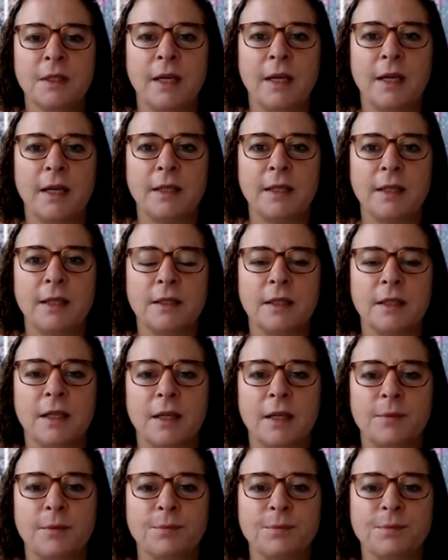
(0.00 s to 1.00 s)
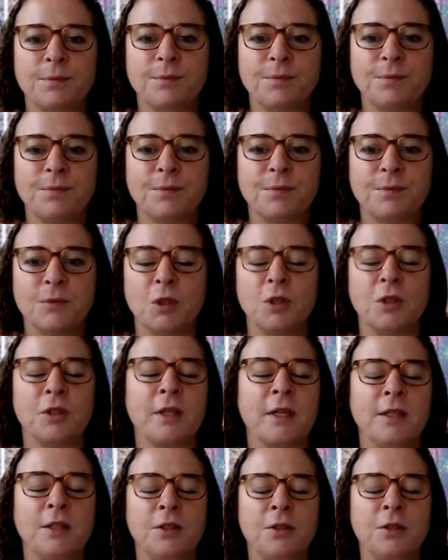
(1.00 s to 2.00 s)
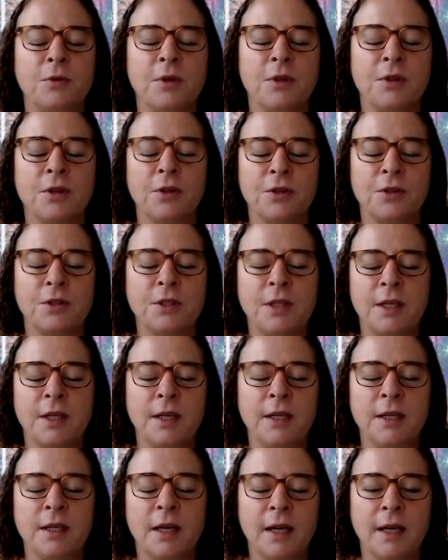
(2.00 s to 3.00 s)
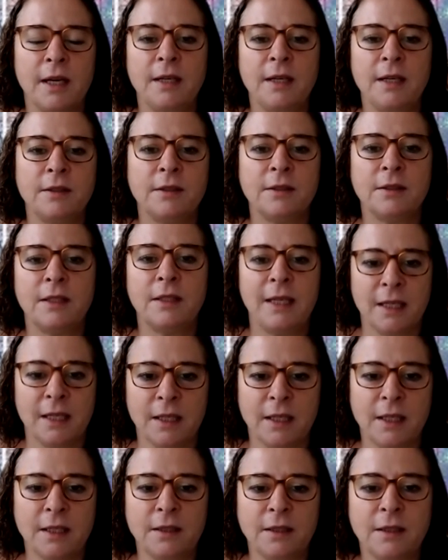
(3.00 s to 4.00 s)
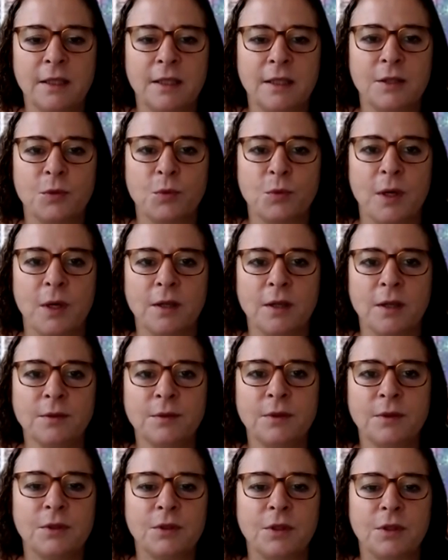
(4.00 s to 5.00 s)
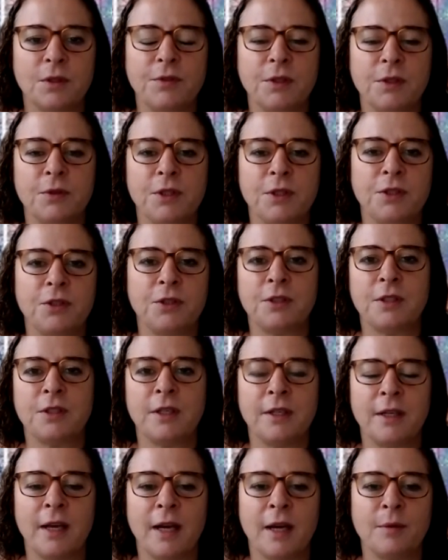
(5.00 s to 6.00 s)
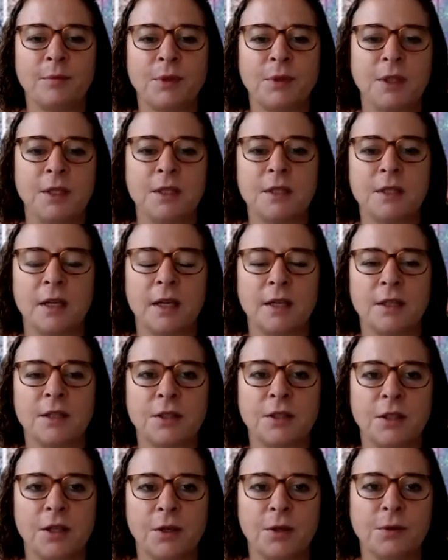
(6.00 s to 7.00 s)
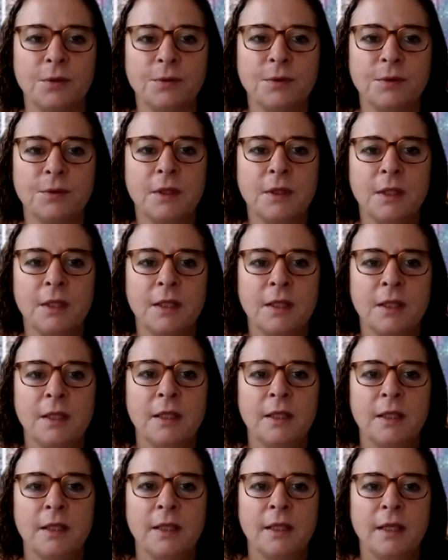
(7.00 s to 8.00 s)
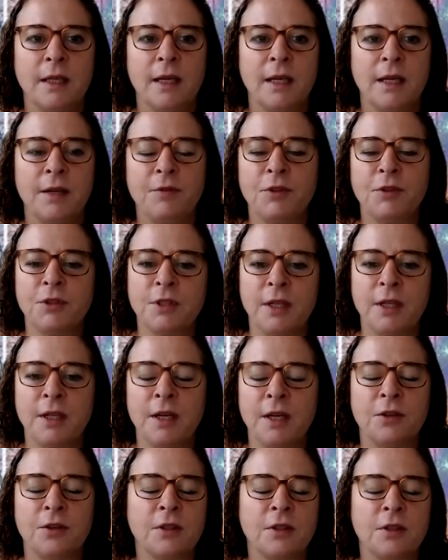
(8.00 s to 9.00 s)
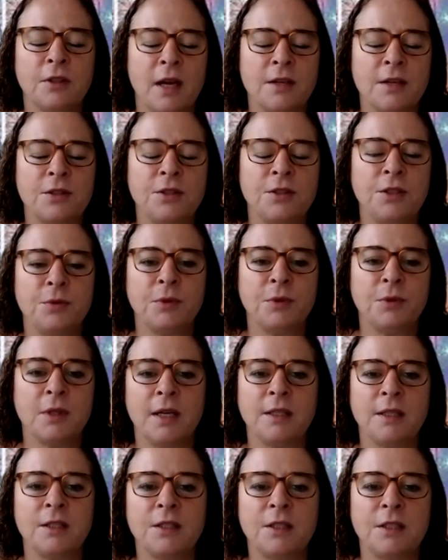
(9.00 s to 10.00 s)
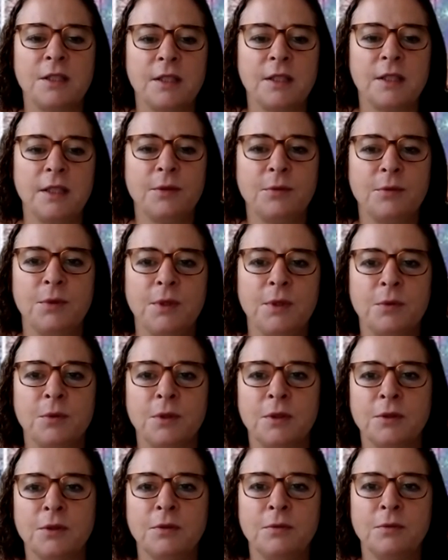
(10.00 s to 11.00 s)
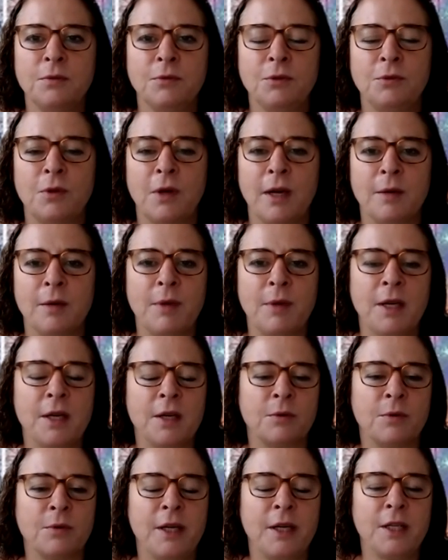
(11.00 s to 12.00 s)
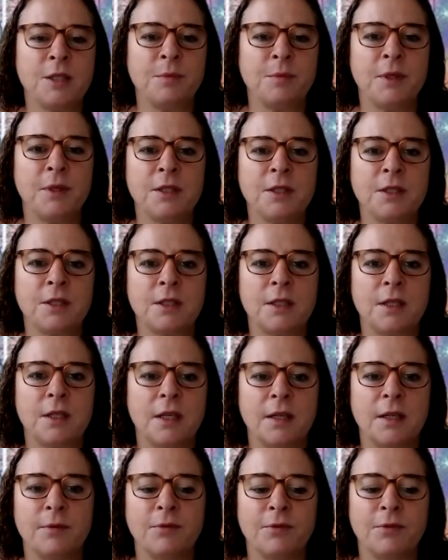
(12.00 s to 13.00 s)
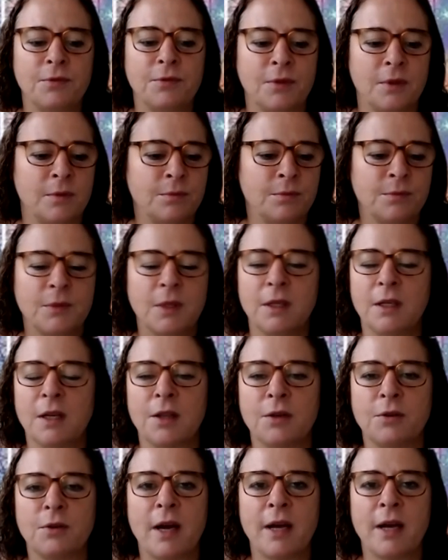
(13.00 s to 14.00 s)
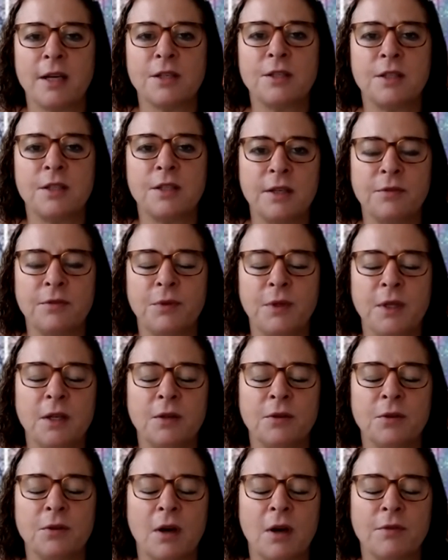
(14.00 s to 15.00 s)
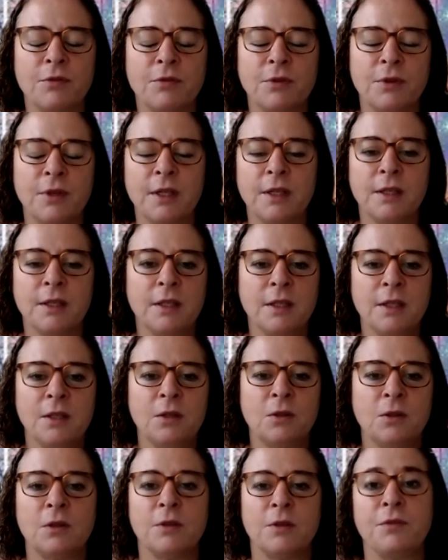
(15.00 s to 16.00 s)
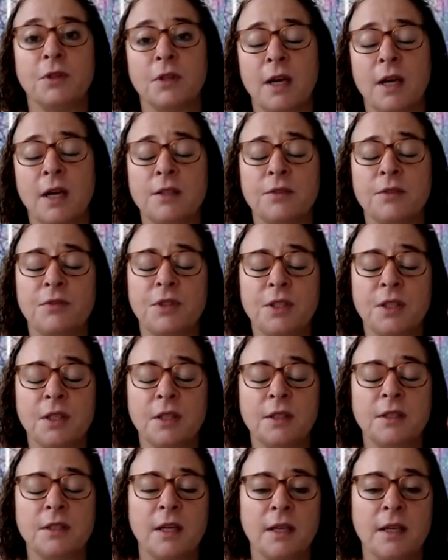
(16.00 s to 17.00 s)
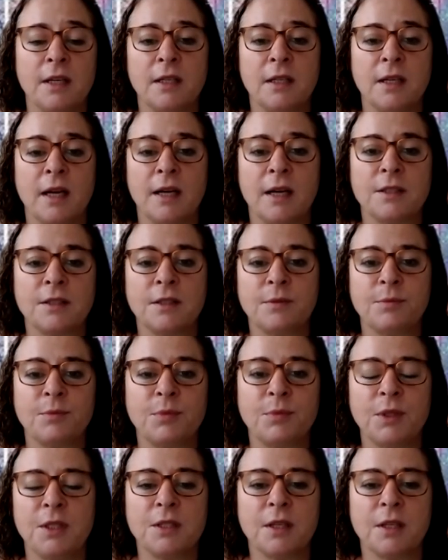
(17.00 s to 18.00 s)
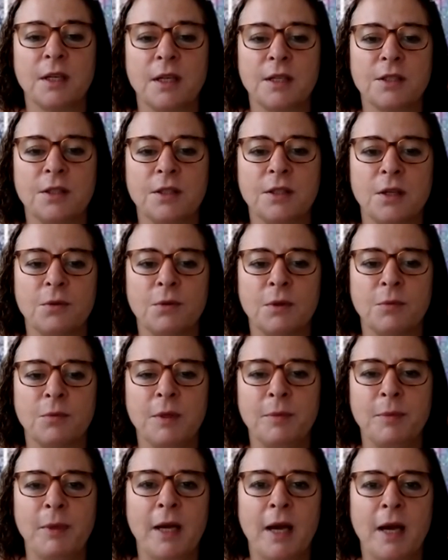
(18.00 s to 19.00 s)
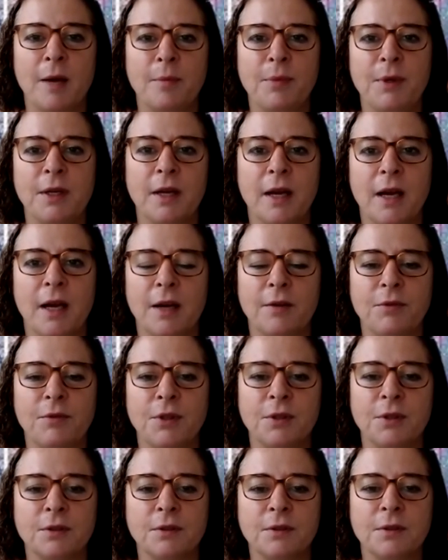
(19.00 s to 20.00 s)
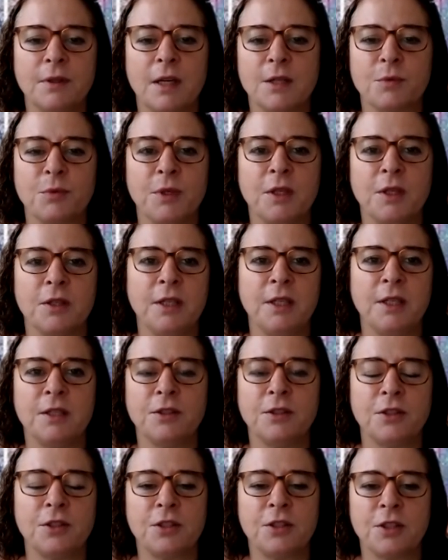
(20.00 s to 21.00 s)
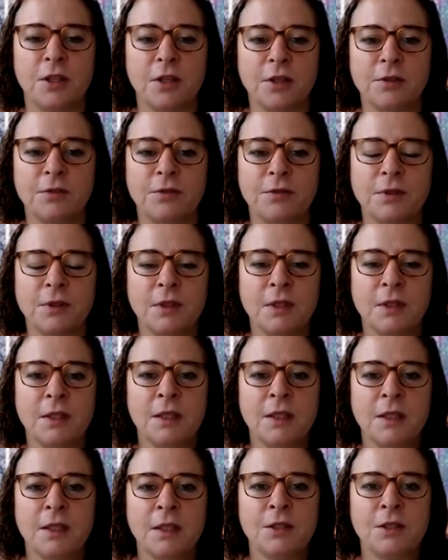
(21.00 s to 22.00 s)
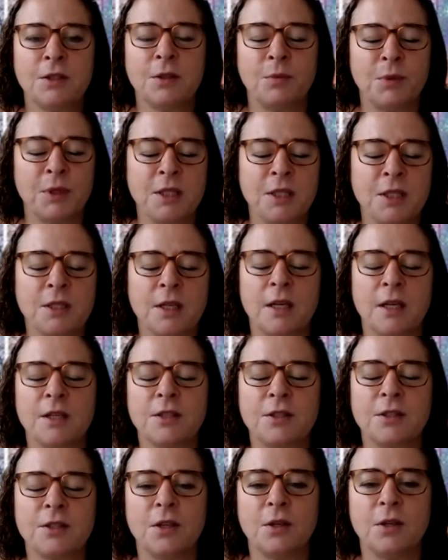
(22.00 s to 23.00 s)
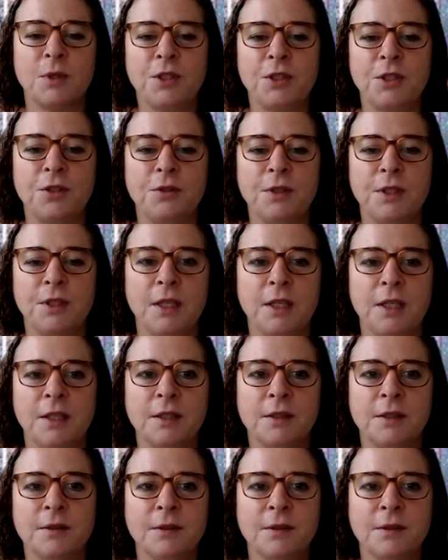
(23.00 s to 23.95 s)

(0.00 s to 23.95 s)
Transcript: And um, we're looking to do a Thursday night healing as well. So if you're interested in that, please let us know. And if there's any other classes you would like to see, we will try to make arrangements uh, from another ISD if we don't offer it or if you'd like to facilitate a class, please let us know and we'd be happy to have you as we are here to serve. So please let us know what you need.